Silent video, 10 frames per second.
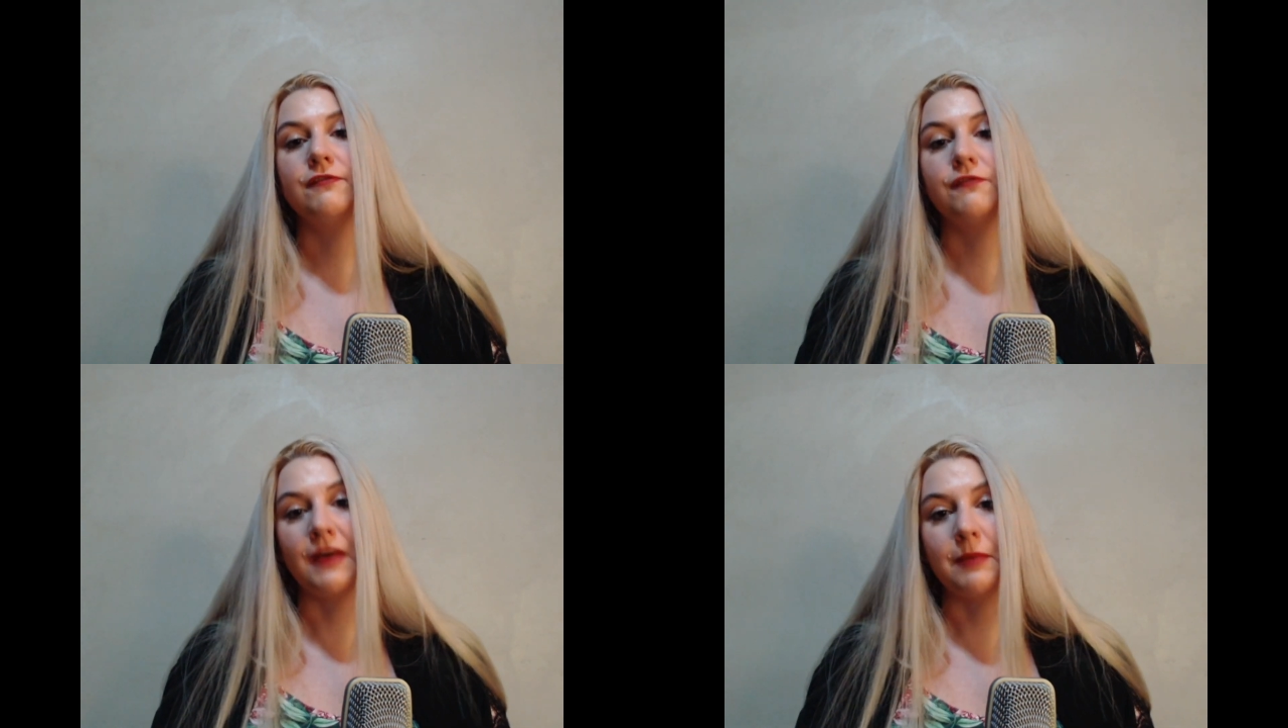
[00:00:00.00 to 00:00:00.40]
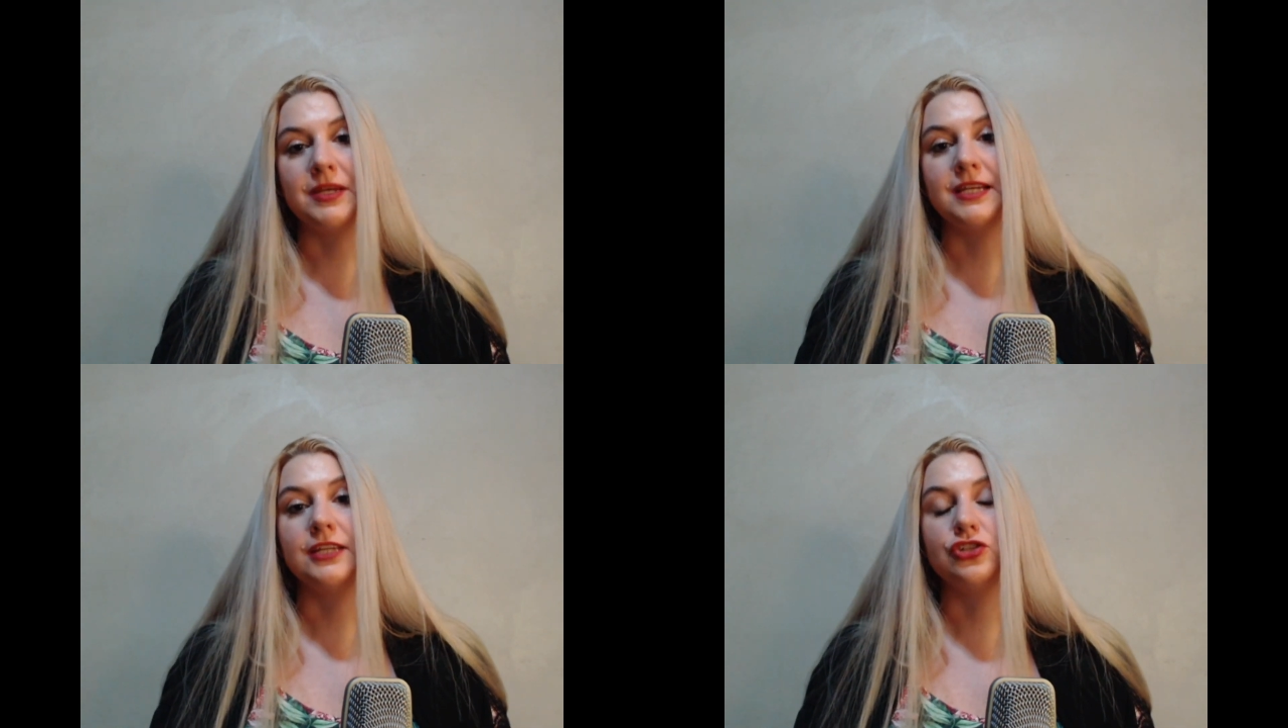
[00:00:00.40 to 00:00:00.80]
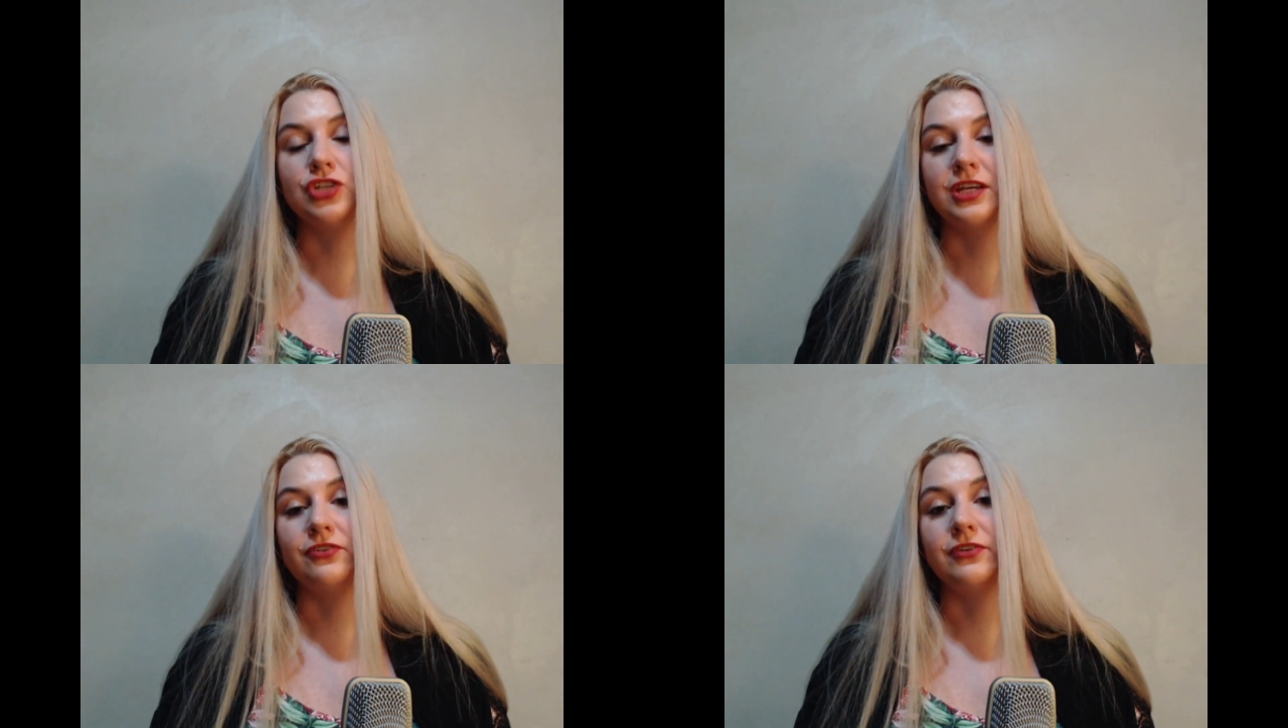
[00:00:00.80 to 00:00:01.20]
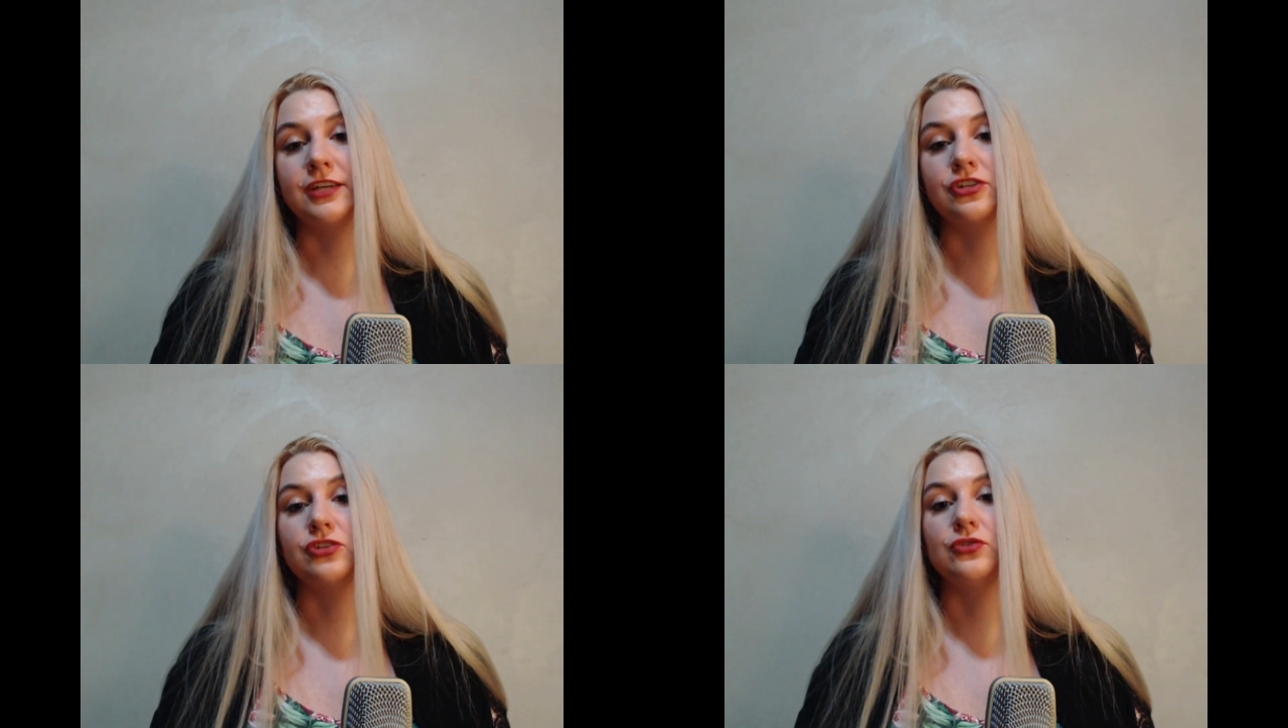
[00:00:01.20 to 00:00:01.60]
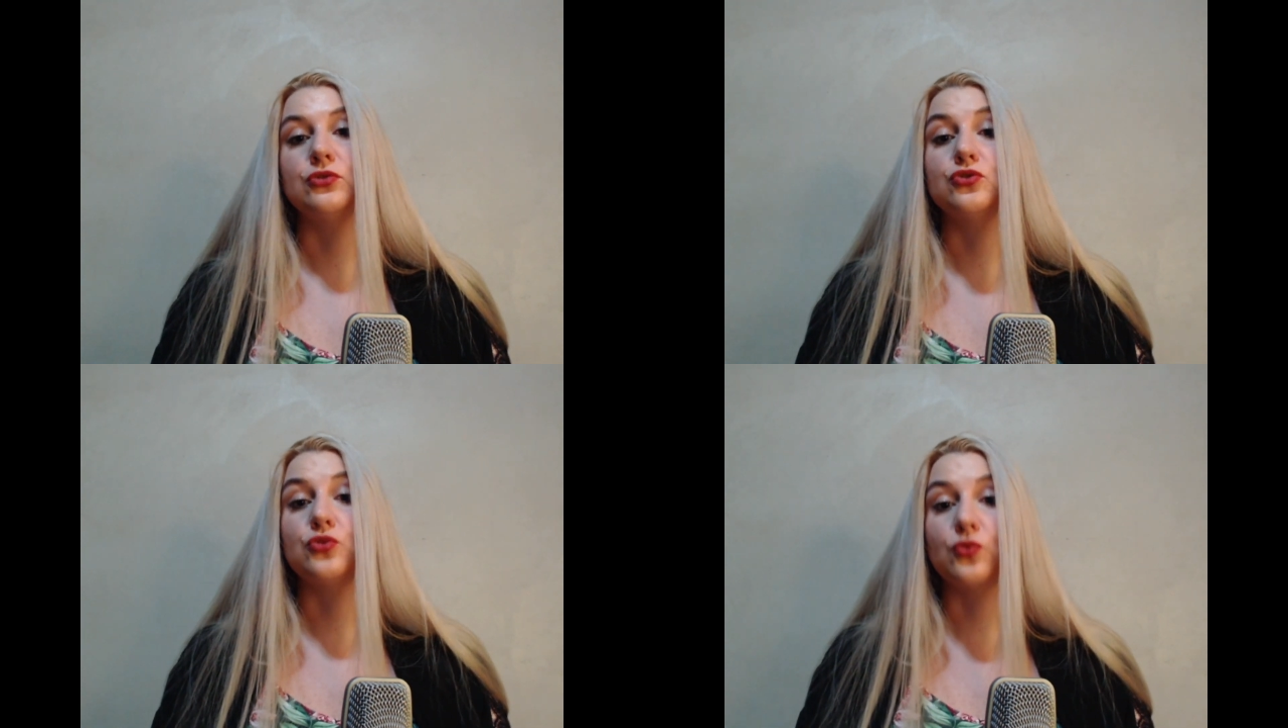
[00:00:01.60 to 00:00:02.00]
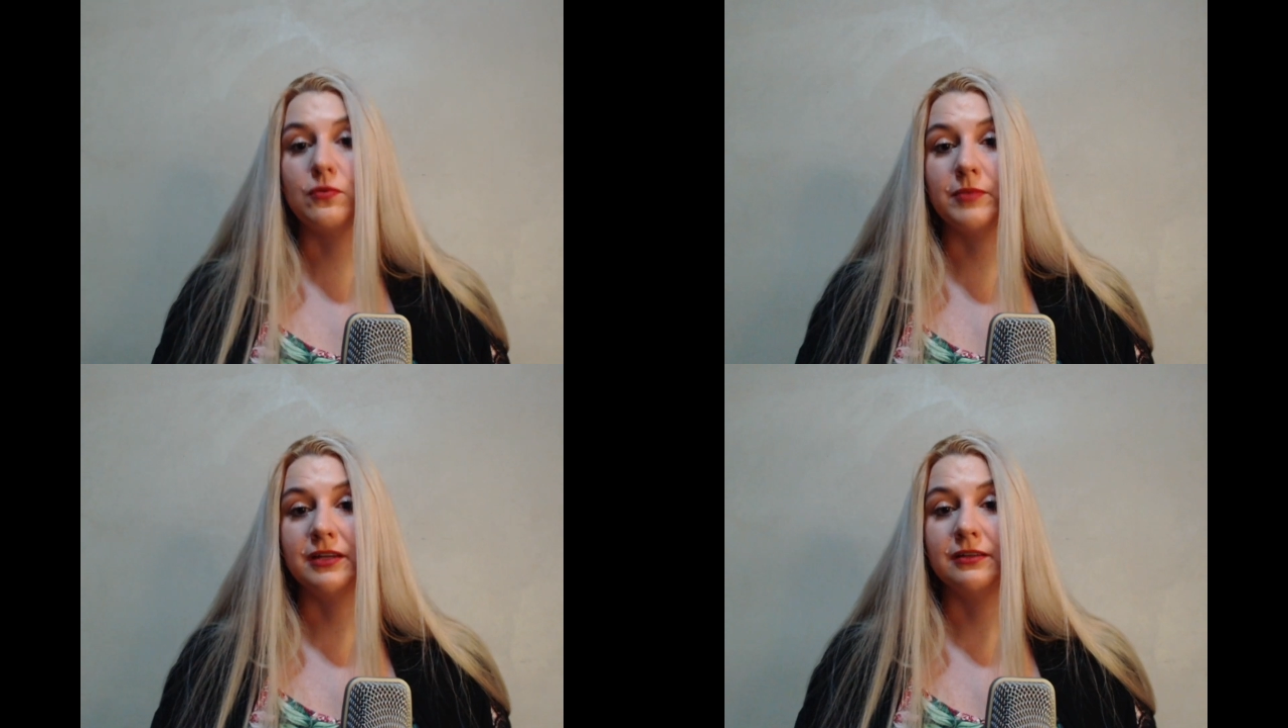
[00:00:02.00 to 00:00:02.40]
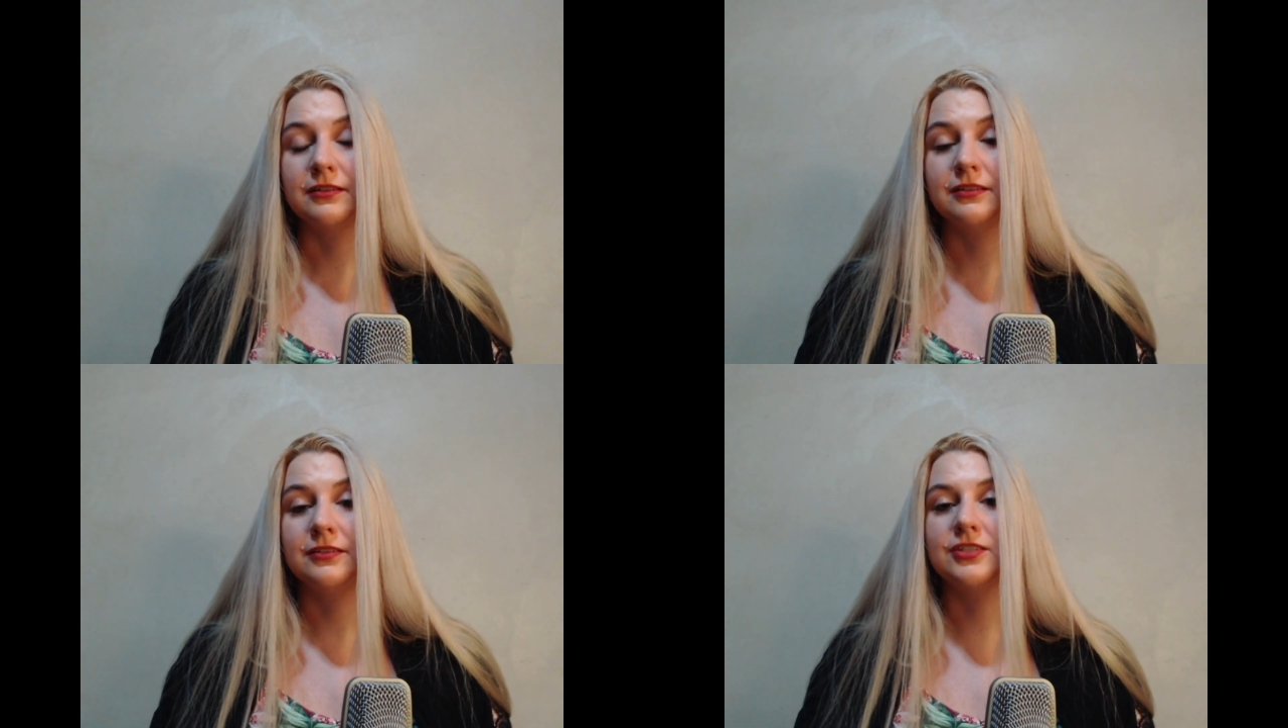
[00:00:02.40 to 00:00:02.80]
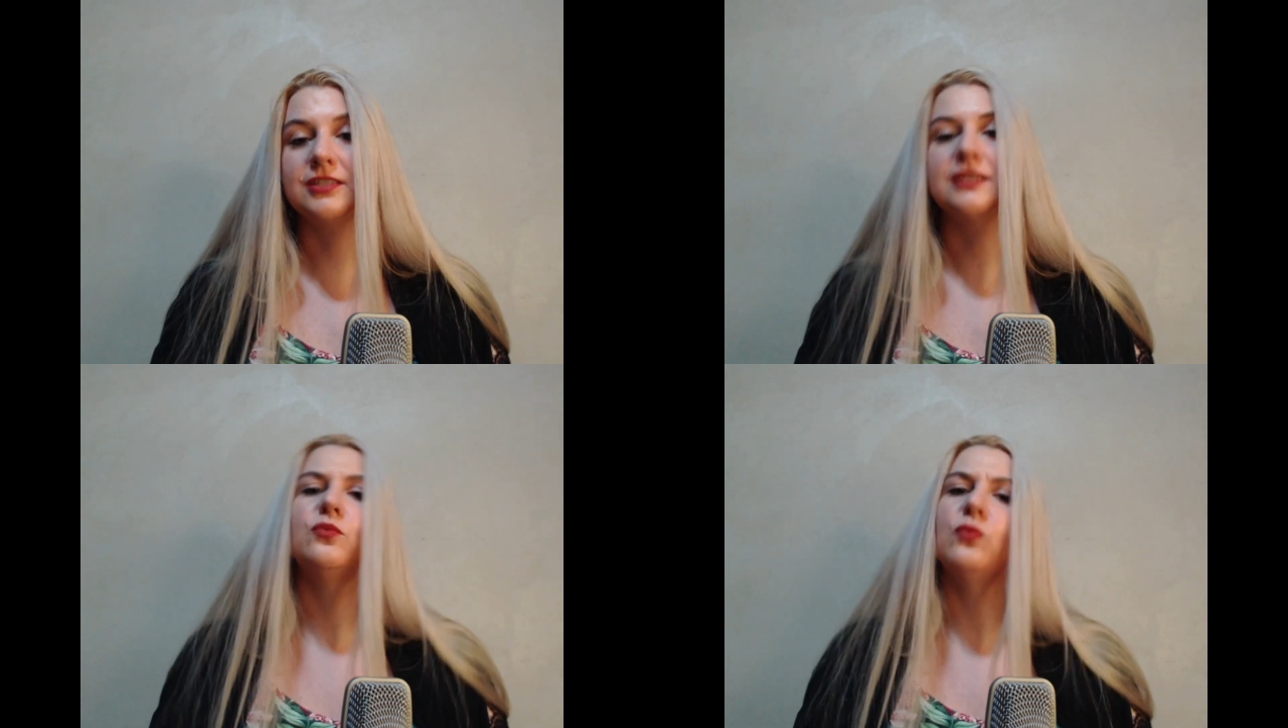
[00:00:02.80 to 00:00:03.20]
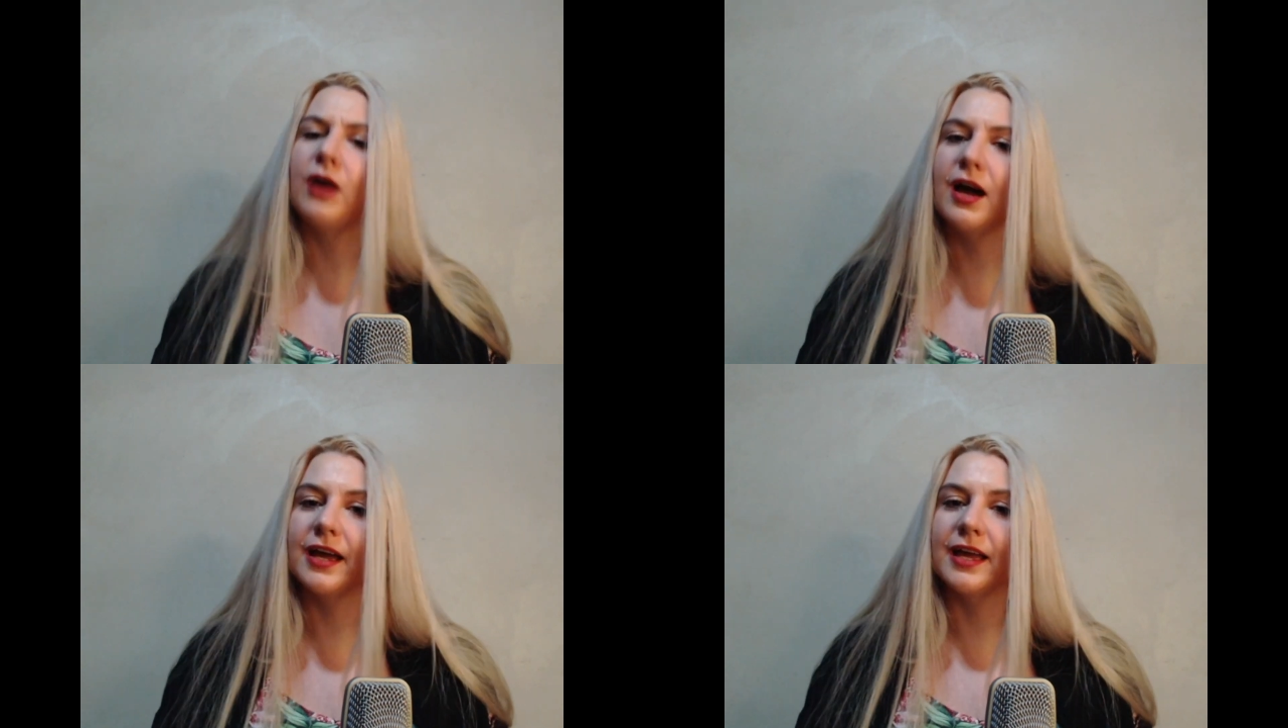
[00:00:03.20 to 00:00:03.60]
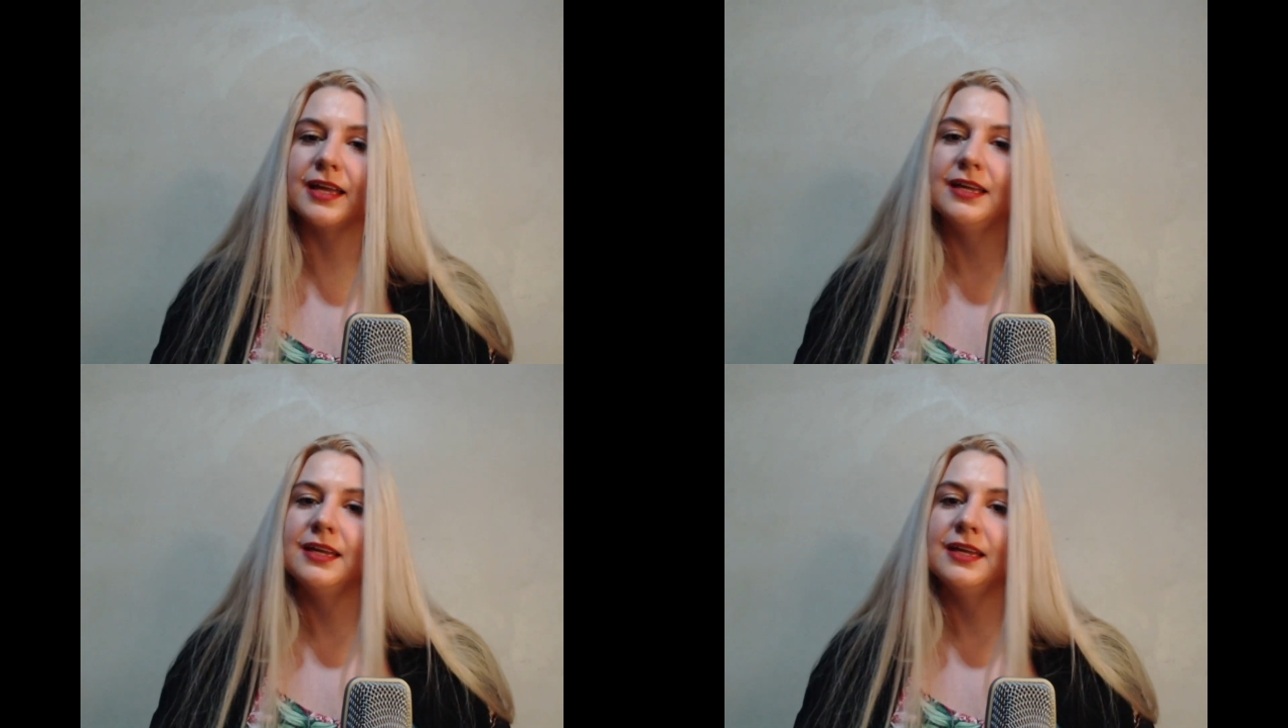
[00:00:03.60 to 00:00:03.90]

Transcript: family generational trauma to see why